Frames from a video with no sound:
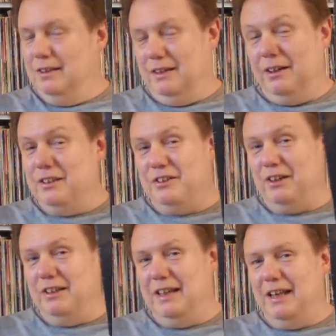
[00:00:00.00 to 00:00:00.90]
I
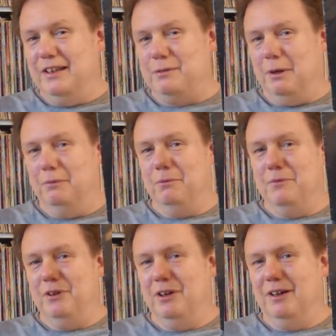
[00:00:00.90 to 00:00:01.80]
decided to get this one
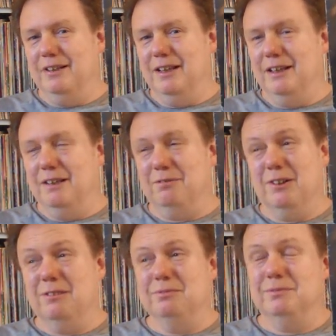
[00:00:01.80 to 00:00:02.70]
with the idea that,
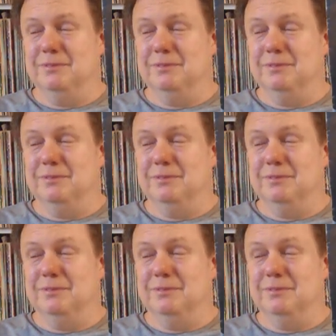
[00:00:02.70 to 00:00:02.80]
well,